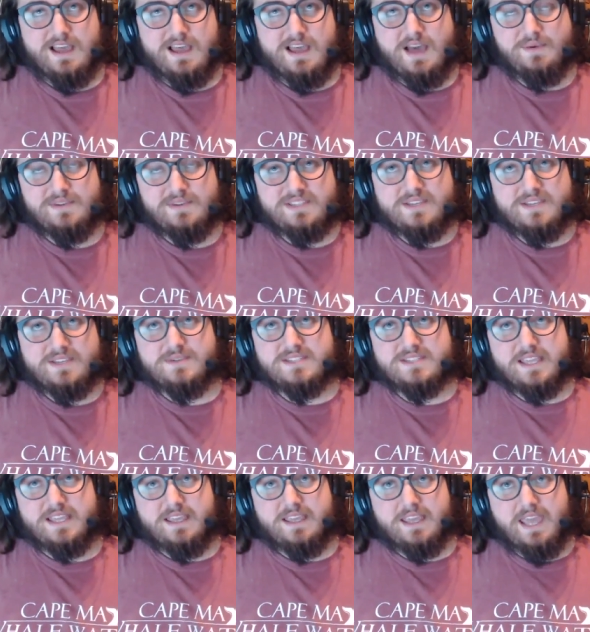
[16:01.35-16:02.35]
I would say it was
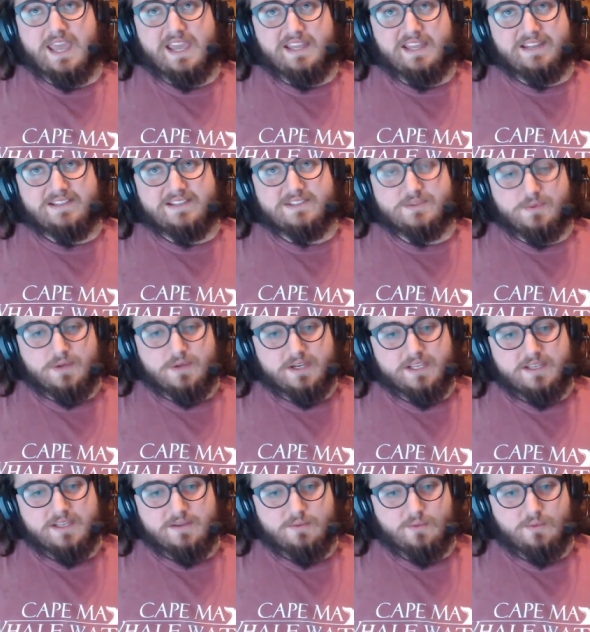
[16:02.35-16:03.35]
like 80
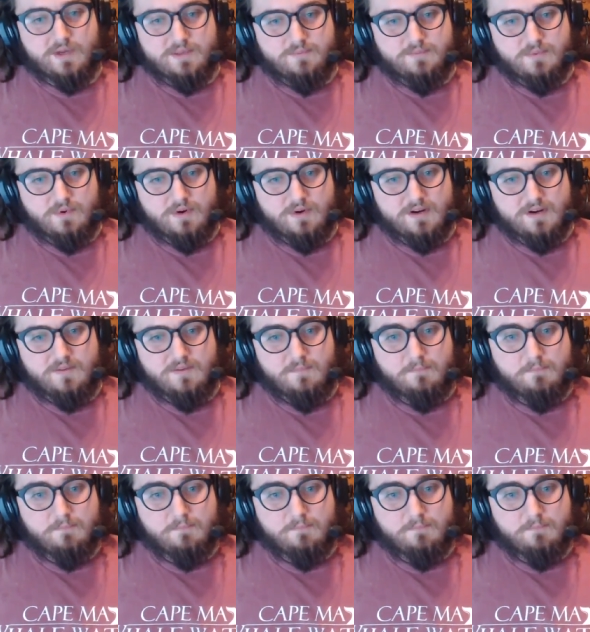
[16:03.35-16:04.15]
20 whiteboard.